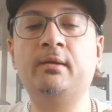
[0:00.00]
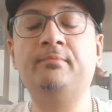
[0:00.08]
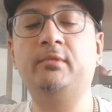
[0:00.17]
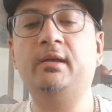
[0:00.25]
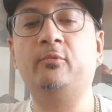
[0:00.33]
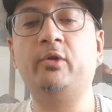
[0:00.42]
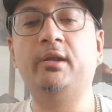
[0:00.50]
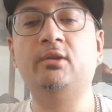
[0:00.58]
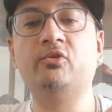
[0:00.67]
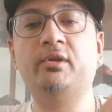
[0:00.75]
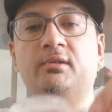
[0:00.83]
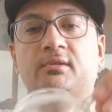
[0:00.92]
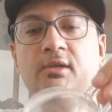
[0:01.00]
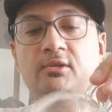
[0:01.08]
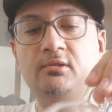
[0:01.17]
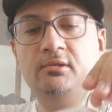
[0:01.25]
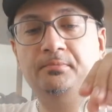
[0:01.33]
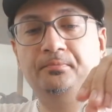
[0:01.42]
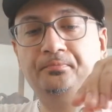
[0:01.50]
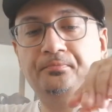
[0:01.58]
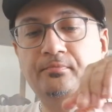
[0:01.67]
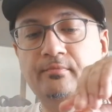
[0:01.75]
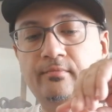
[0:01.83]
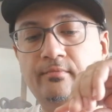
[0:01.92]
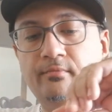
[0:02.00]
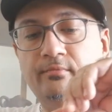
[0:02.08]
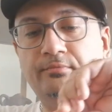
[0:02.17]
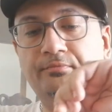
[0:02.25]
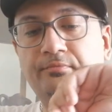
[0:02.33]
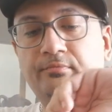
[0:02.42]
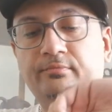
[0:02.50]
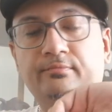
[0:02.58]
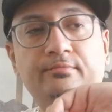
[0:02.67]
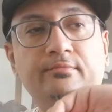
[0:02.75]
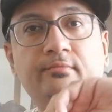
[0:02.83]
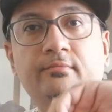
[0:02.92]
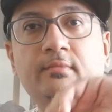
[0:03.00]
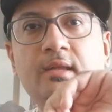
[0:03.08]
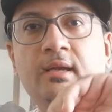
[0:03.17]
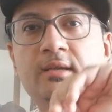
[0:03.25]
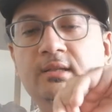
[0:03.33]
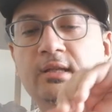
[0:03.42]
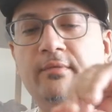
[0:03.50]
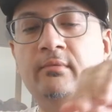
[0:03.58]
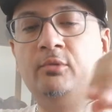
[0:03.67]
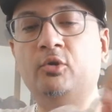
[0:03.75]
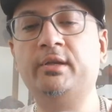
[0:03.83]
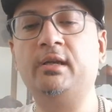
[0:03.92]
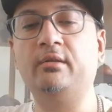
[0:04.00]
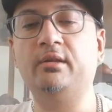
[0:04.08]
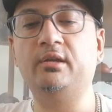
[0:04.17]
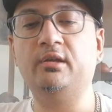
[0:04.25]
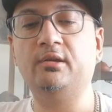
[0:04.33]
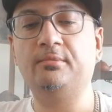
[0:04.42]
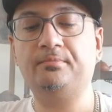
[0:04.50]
Yeah, I'm quite enjoying this actually. I still haven't broken out the